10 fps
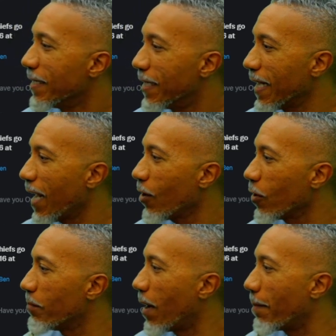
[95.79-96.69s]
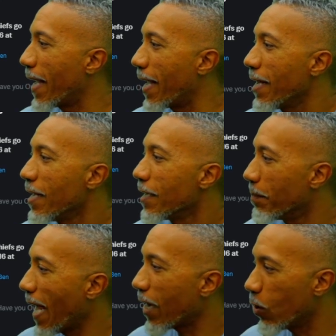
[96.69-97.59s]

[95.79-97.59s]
Then I heard my man, the Black